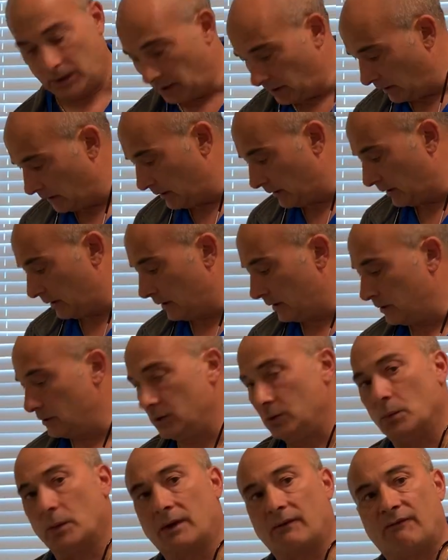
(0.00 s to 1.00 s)
And
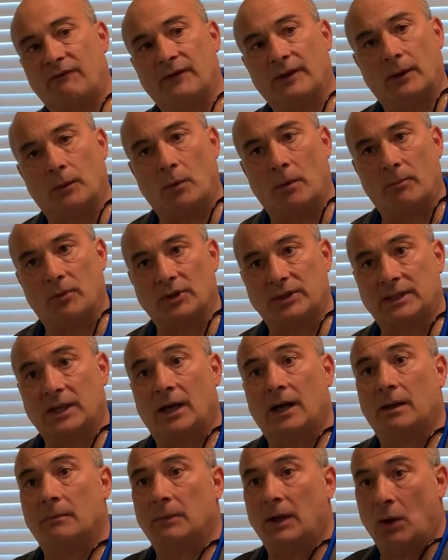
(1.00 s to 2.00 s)
you want to fill it one more
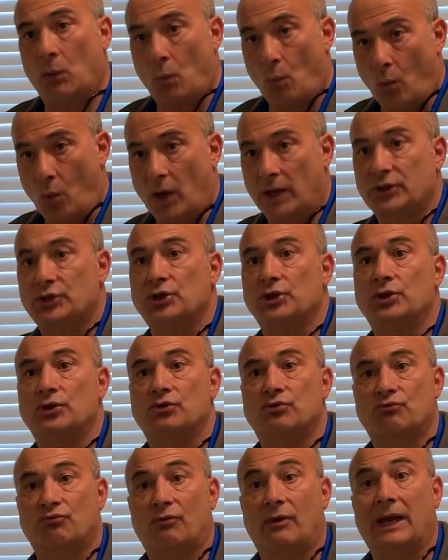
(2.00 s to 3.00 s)
time and watch it
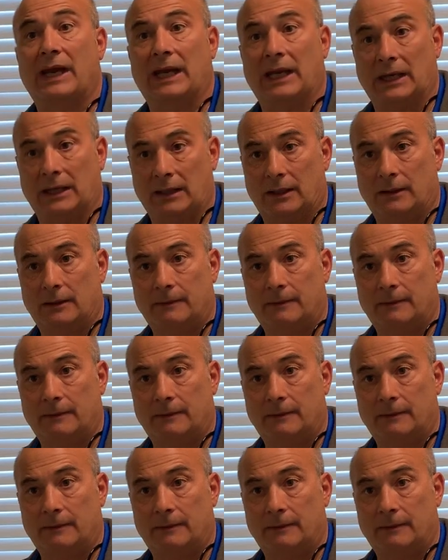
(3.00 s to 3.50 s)
drain.